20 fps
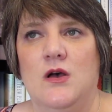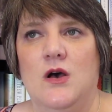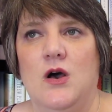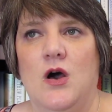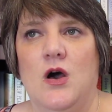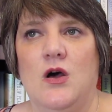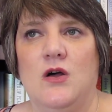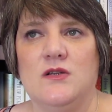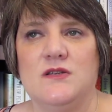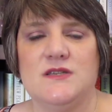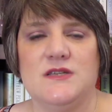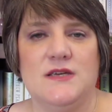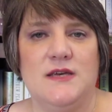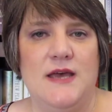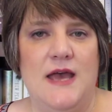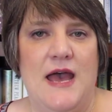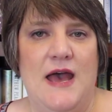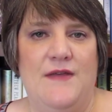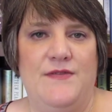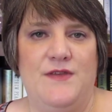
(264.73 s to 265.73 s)
Ulta
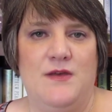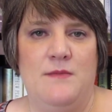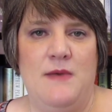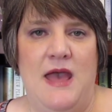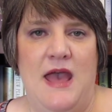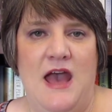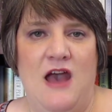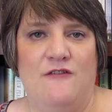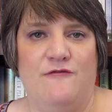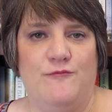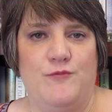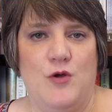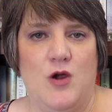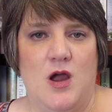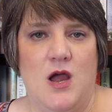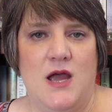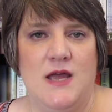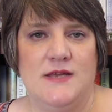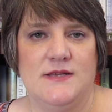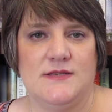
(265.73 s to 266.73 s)
had them half
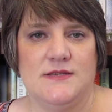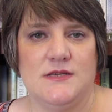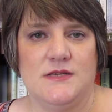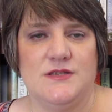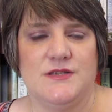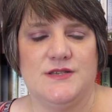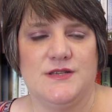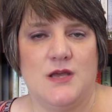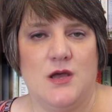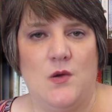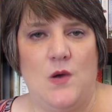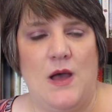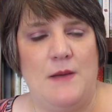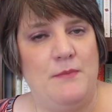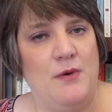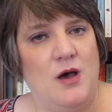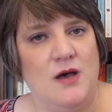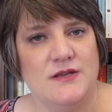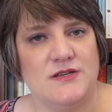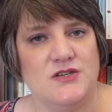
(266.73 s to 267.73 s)
price, so I
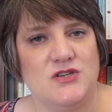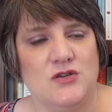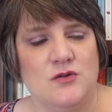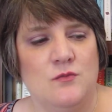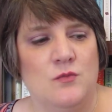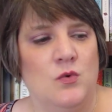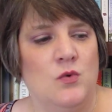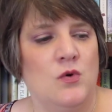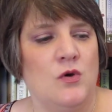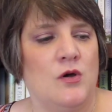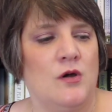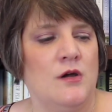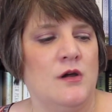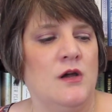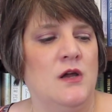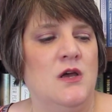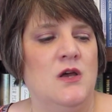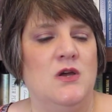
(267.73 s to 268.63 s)
bought 2 more.